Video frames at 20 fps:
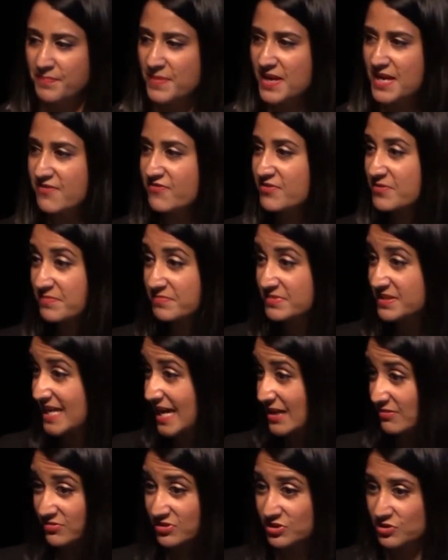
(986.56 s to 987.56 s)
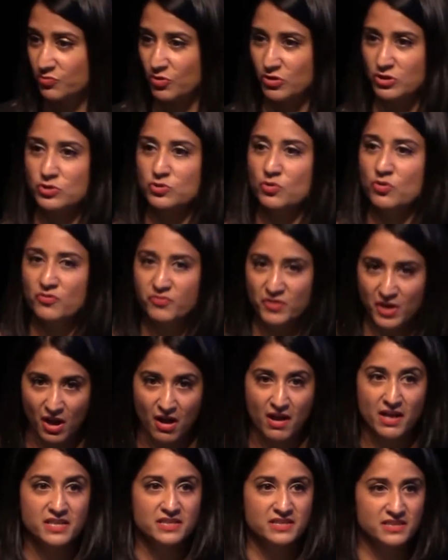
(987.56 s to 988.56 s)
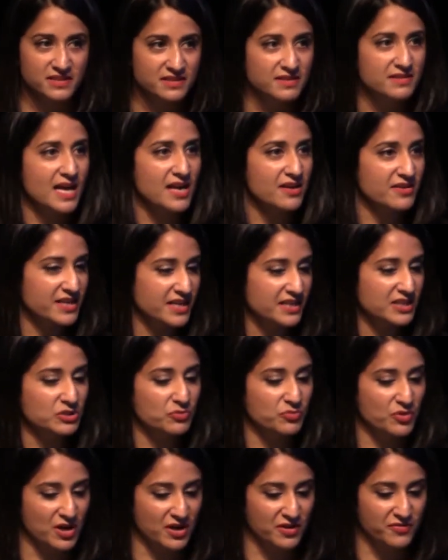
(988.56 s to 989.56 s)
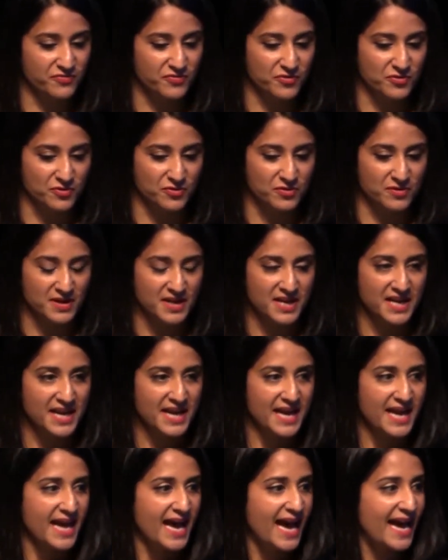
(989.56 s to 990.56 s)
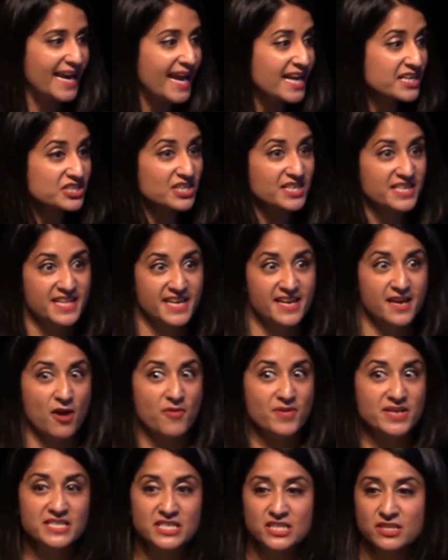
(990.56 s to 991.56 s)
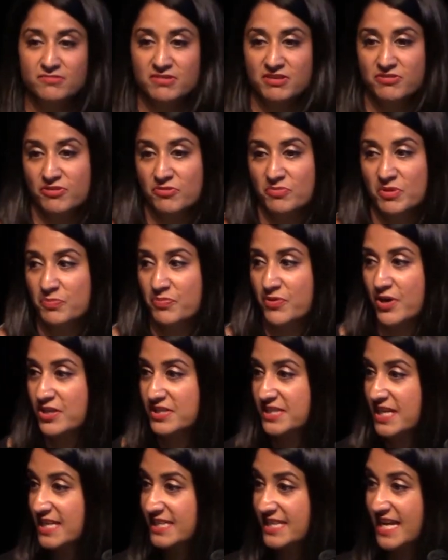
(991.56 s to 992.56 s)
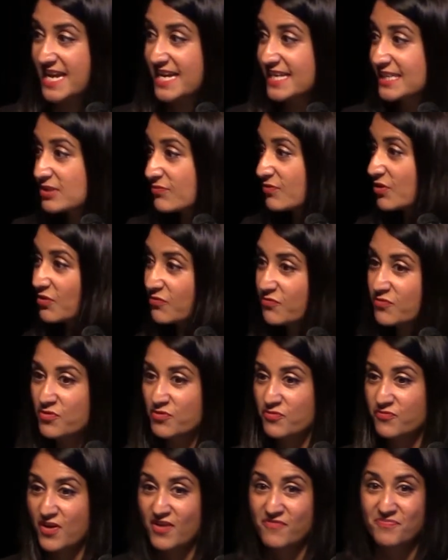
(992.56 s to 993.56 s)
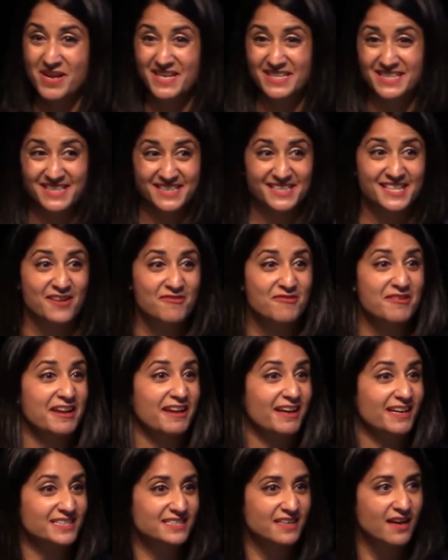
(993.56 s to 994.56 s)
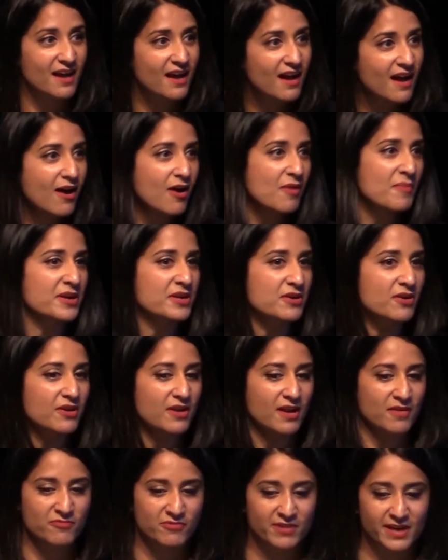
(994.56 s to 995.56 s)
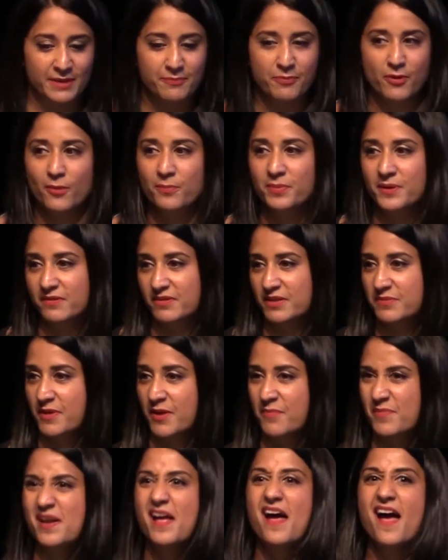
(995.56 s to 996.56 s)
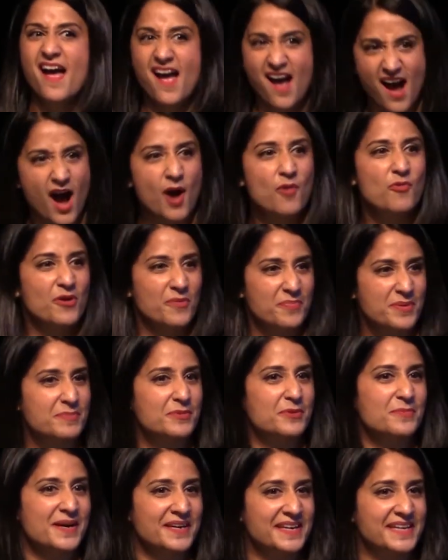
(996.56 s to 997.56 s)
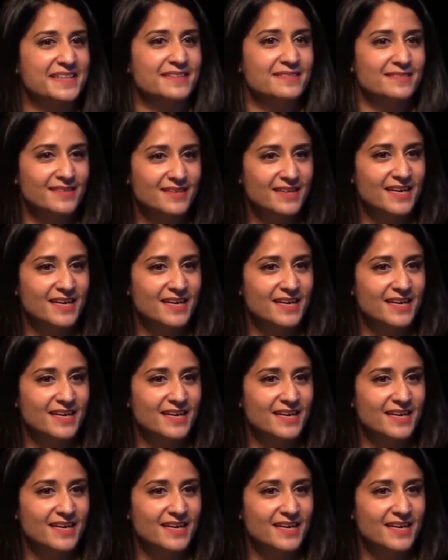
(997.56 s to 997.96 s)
even down to what sort of clients they're looking to work for. And actually, they go into the recruitment process, they interview at 4 or 5 places, and they realize, oh my God, I'm really popular at the moment. I want a bit more money.